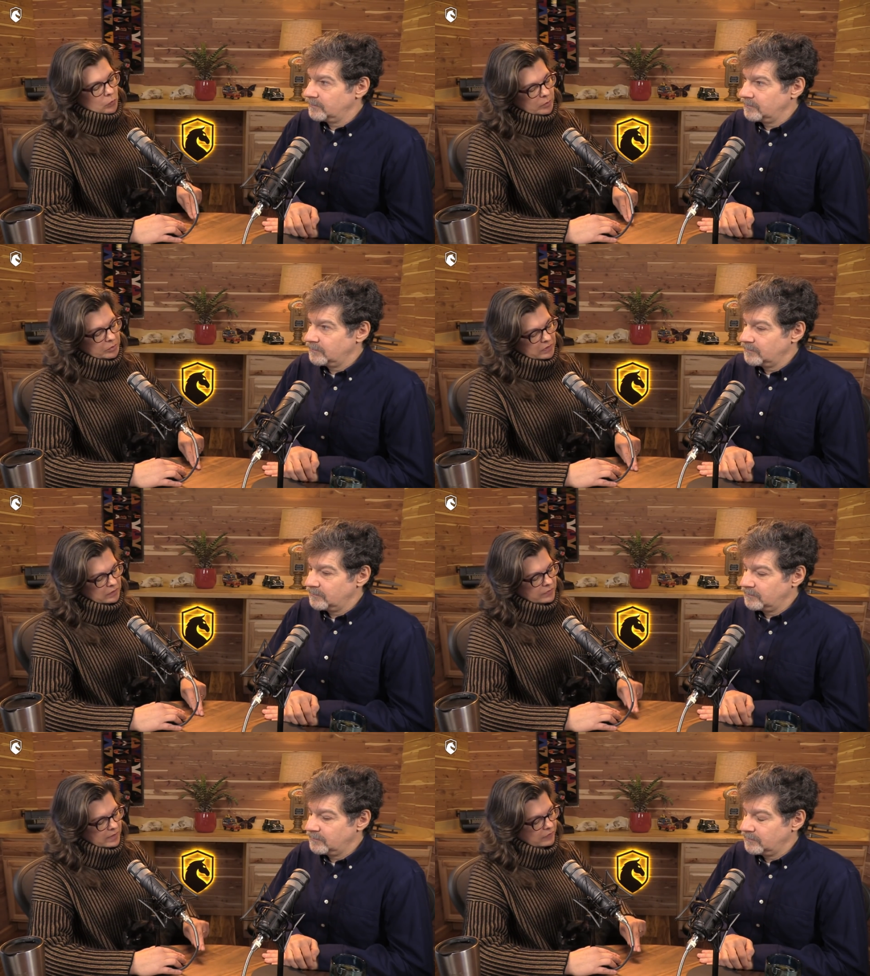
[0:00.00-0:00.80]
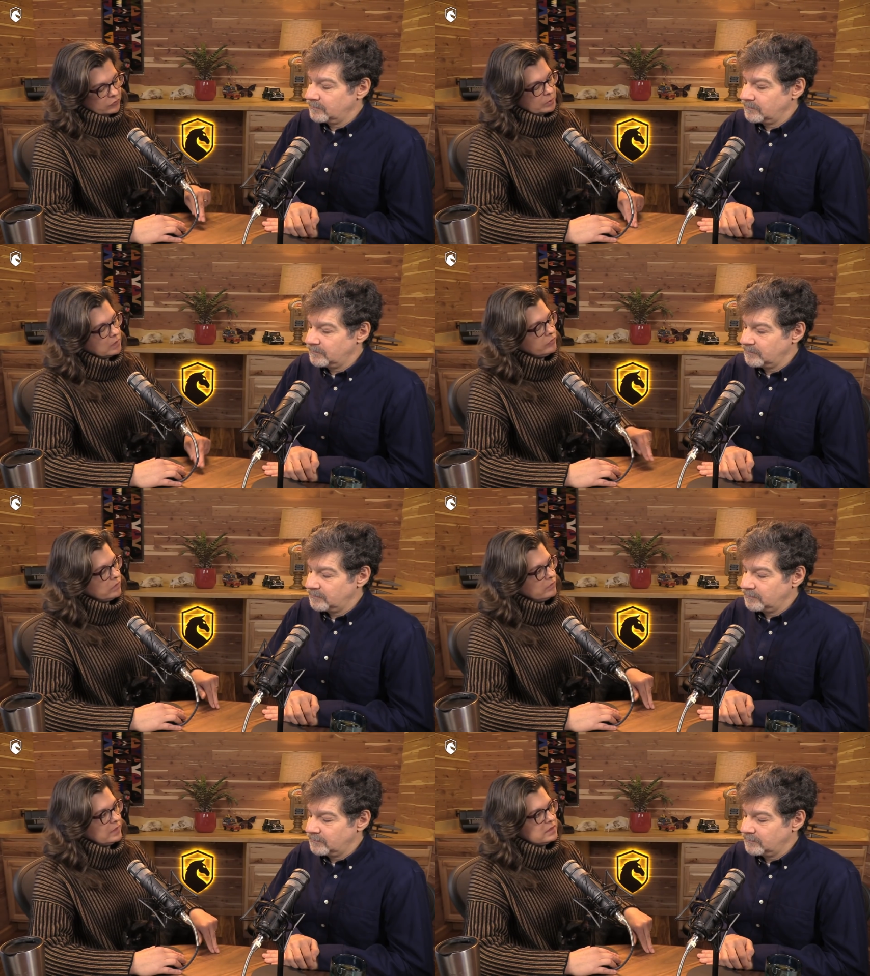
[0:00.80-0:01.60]
Speaker 1: we believe had a spillover
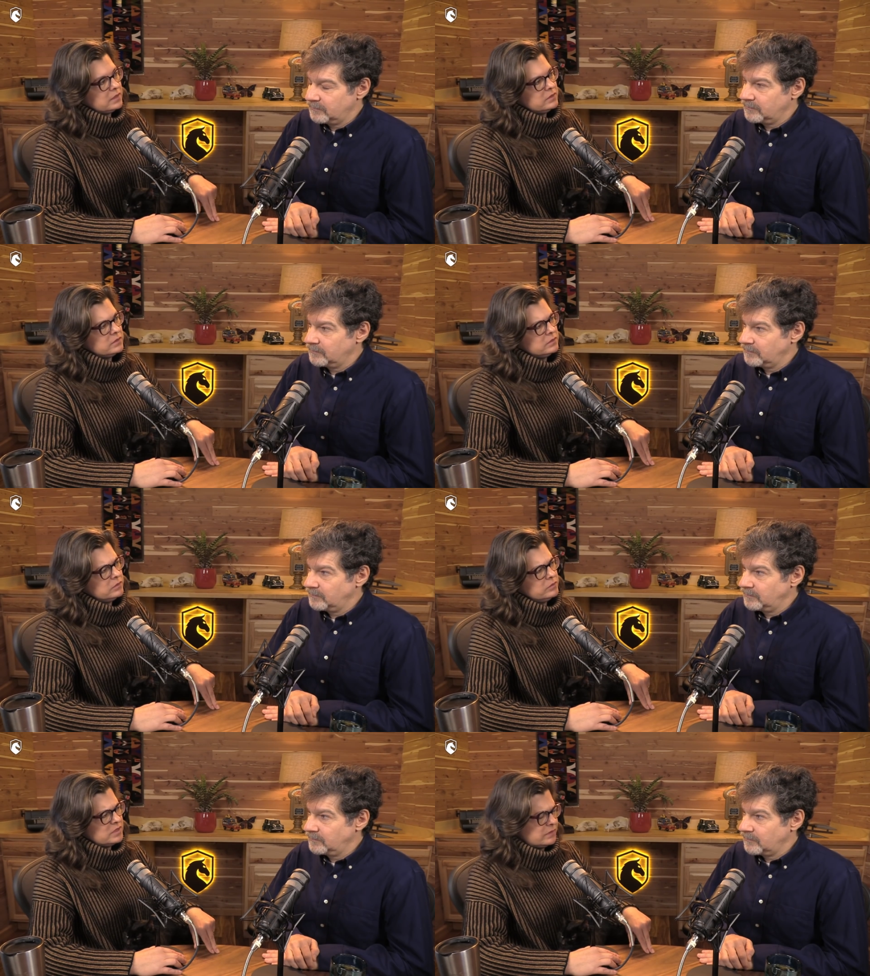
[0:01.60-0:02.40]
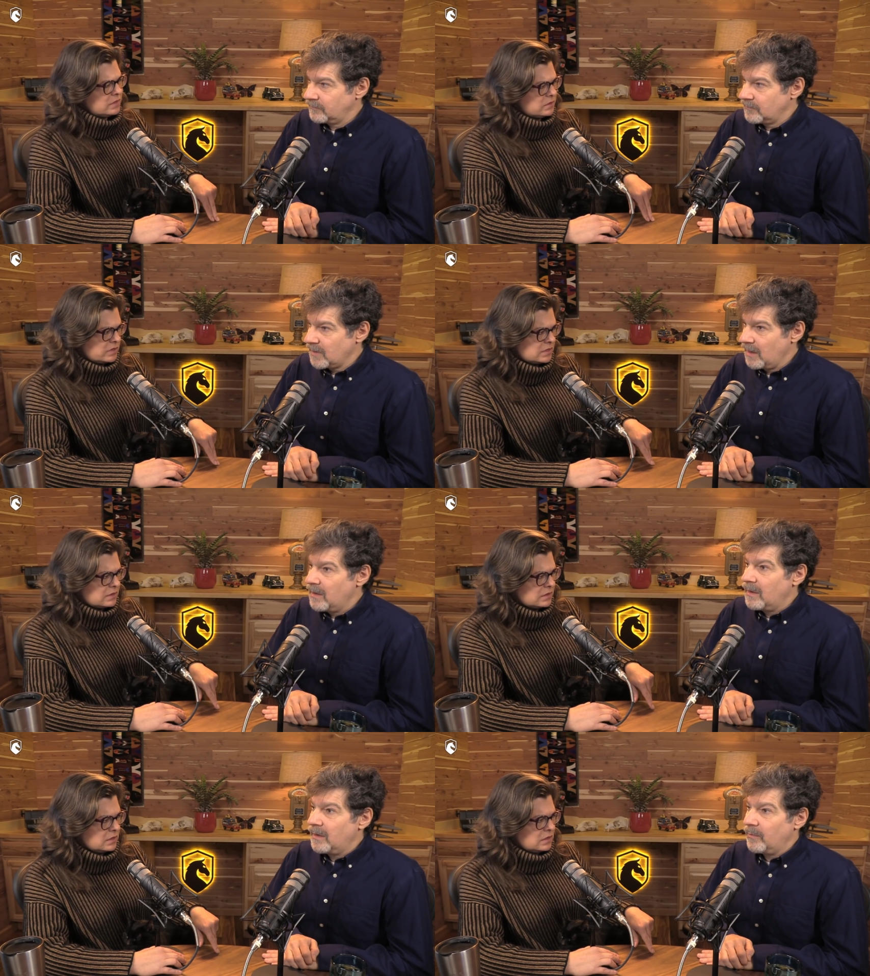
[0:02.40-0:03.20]
event into civets. Was it?
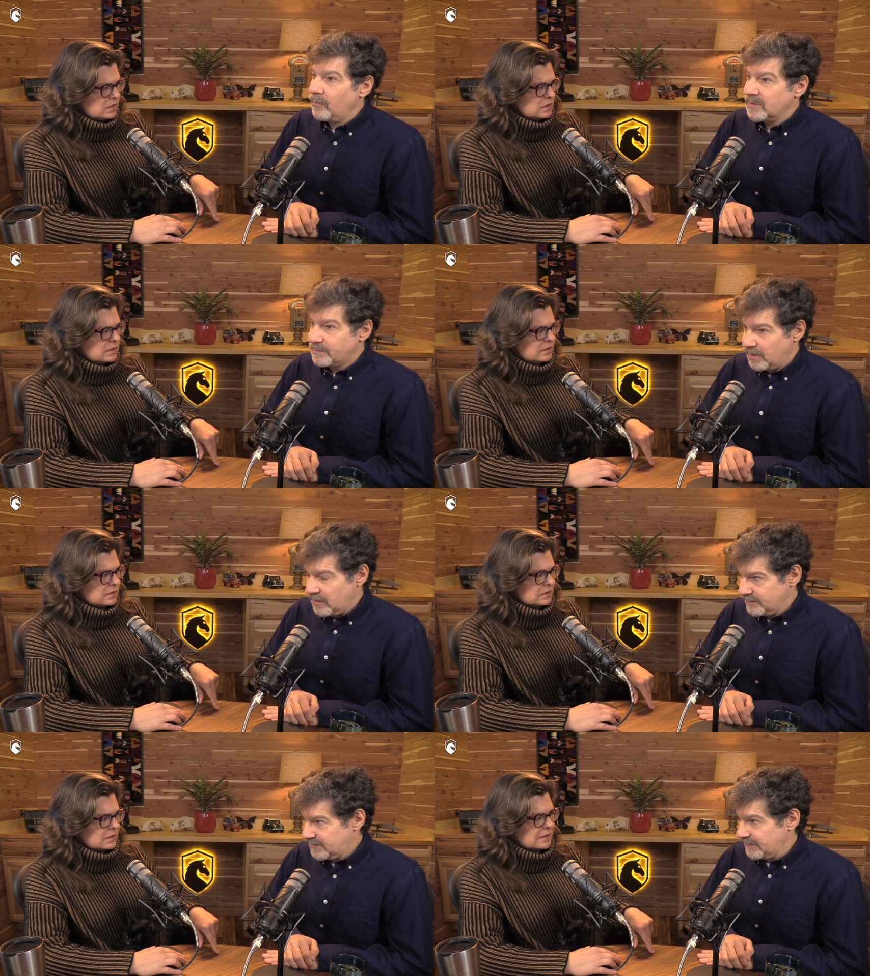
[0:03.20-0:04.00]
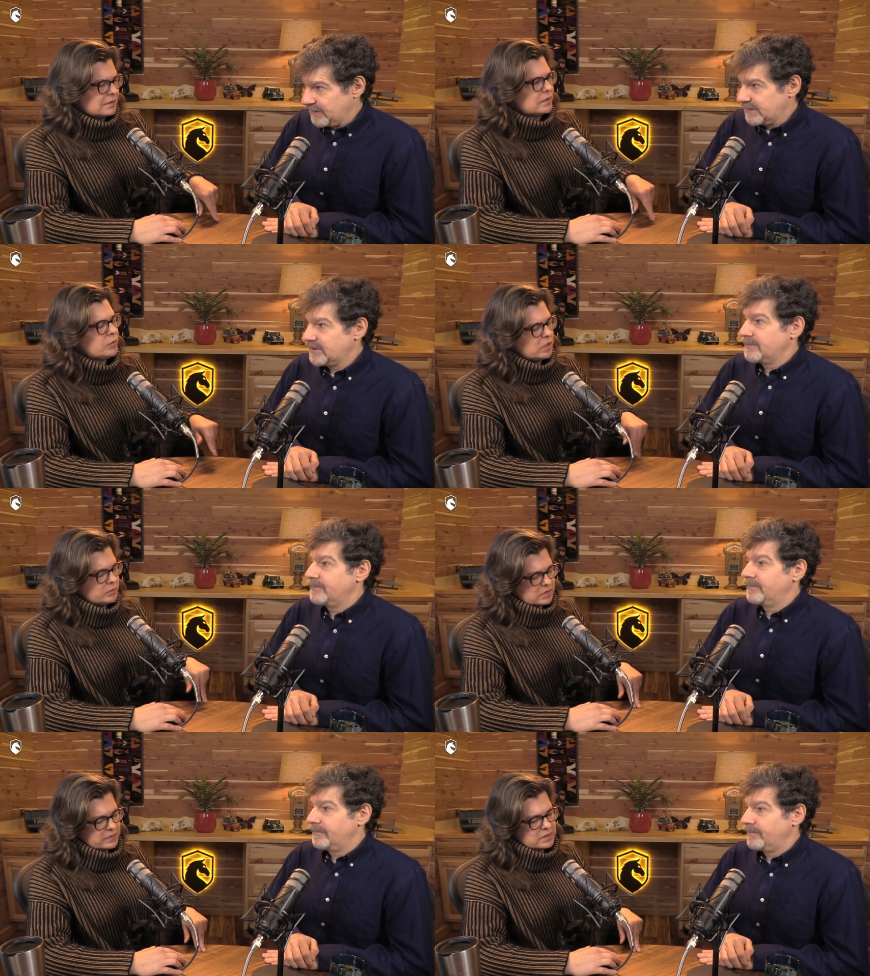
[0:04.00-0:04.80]
Speaker 2: It was palm civets.
Speaker 1: Palm
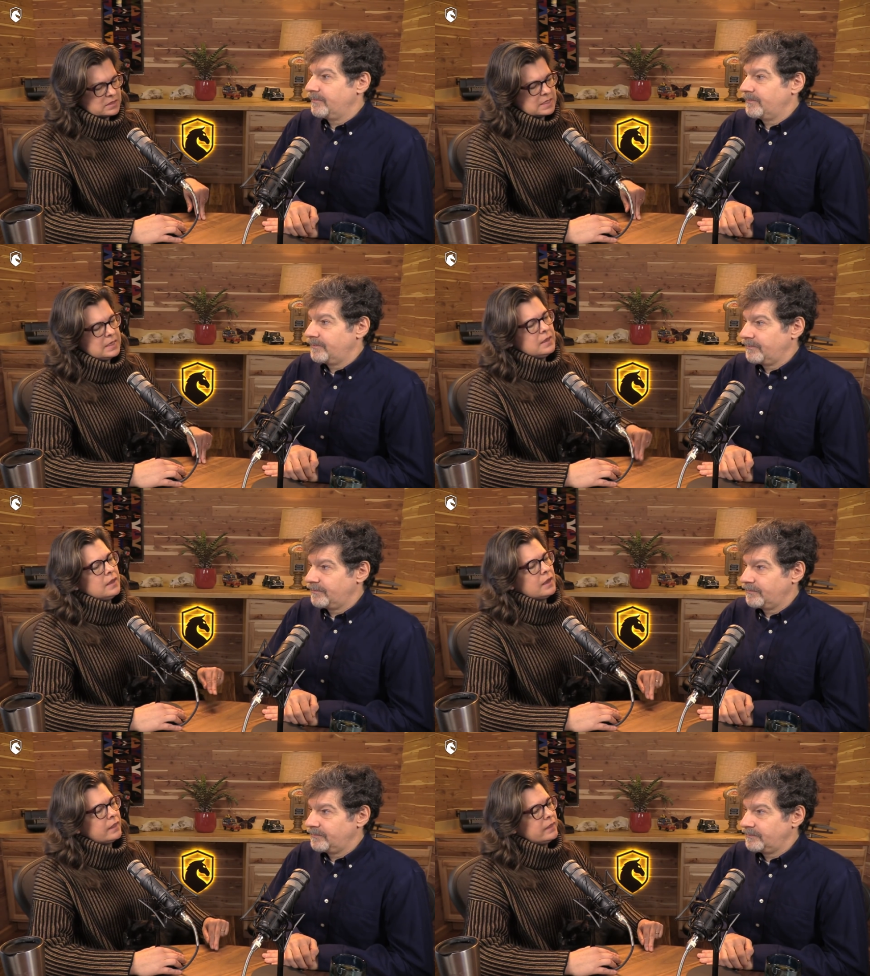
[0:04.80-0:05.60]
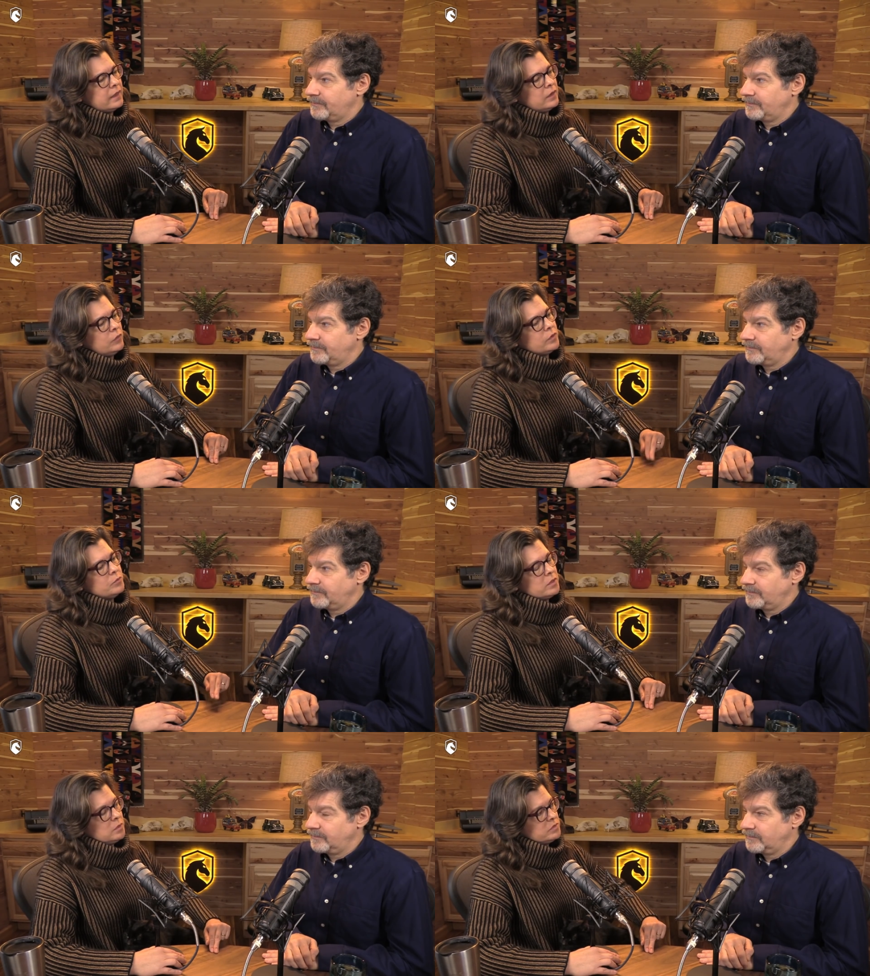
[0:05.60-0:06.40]
civets, and then from
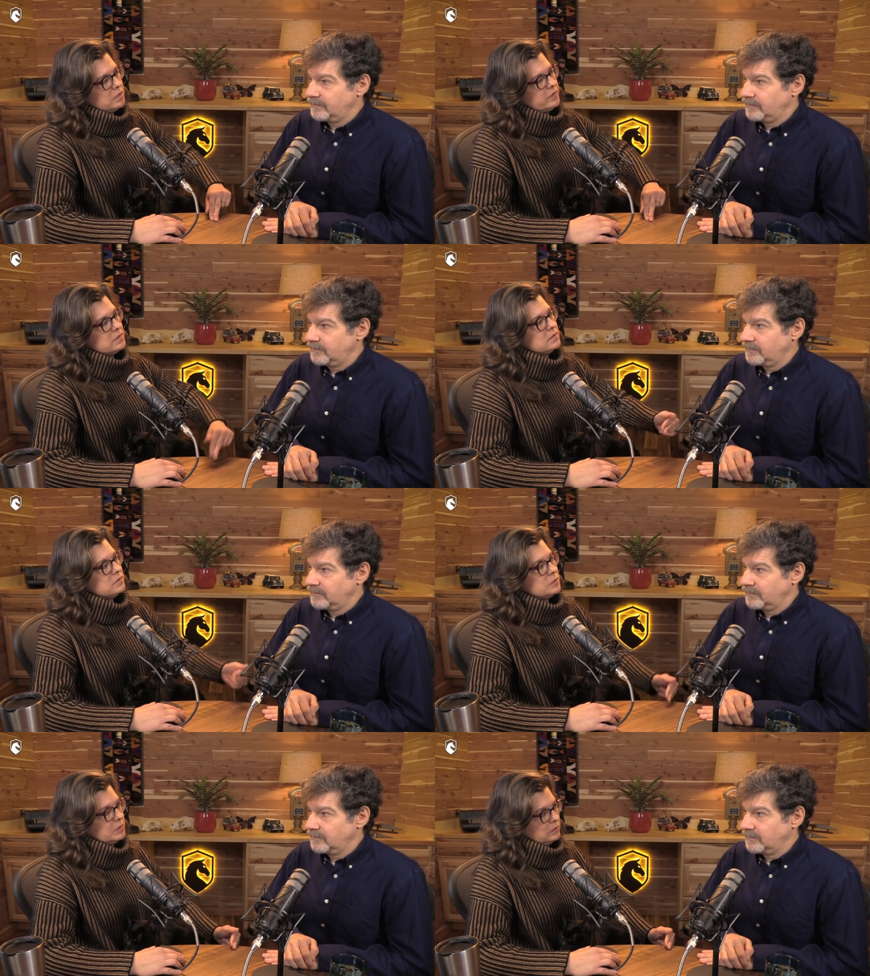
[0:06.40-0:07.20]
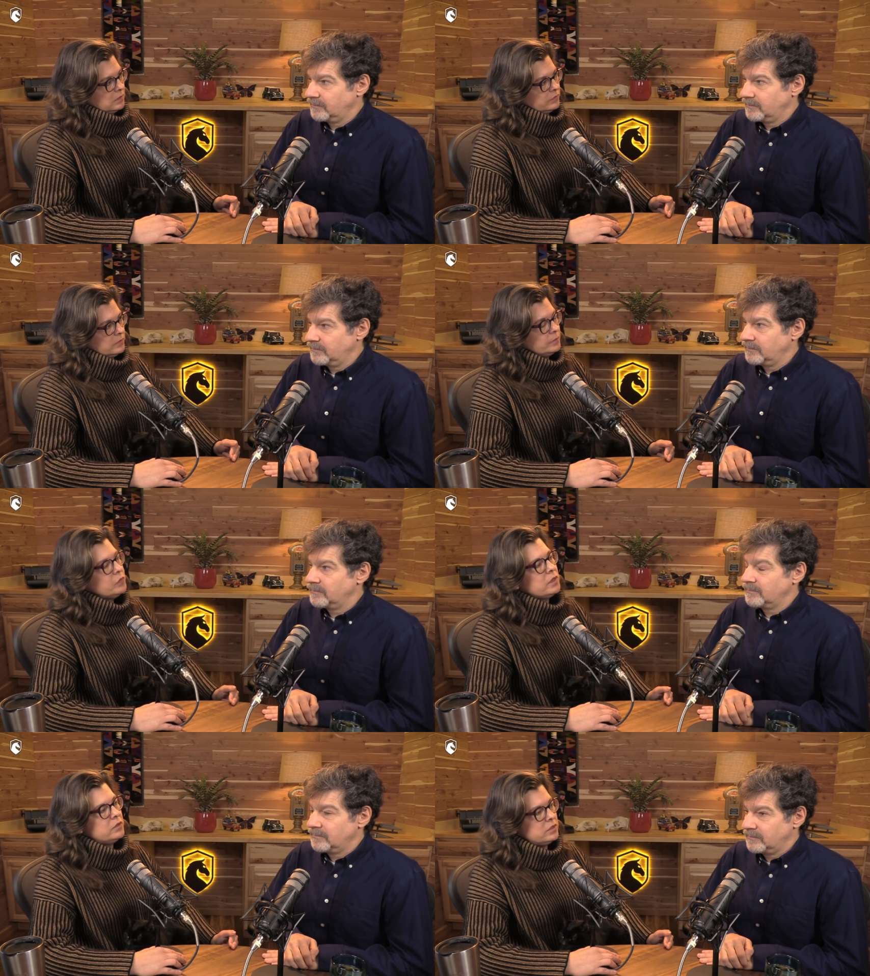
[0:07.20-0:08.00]
palm civets spilled over
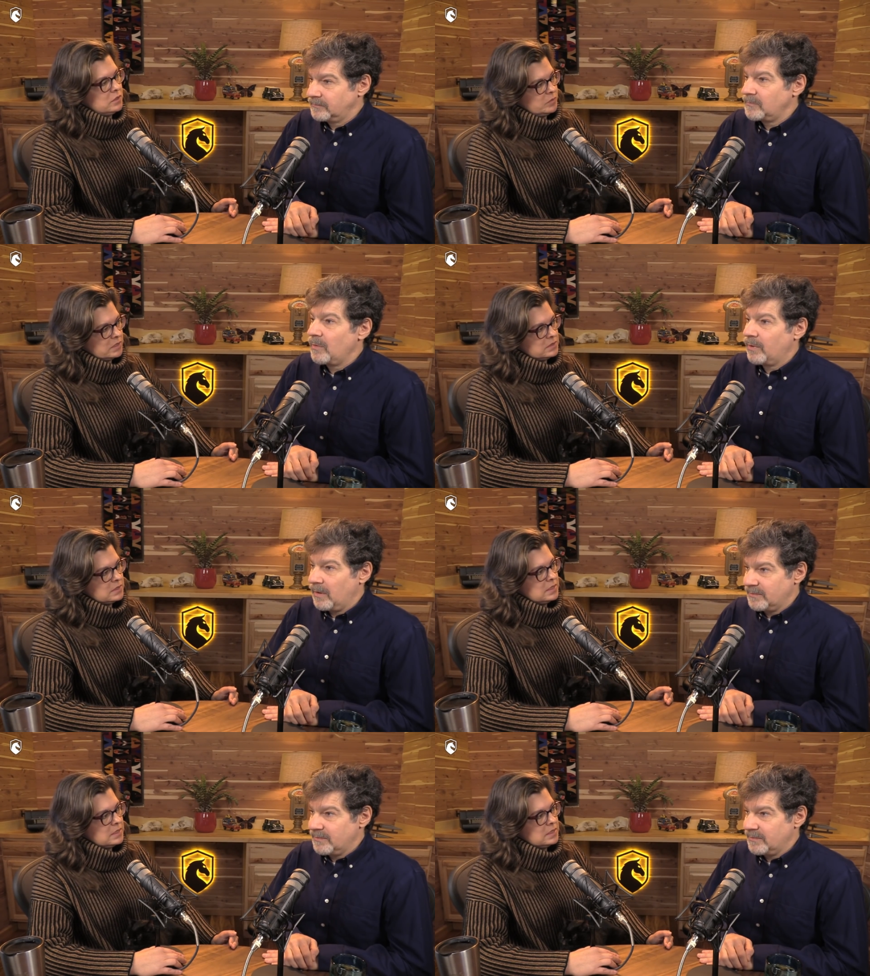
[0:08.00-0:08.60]
into humans.
Speaker 2: Palm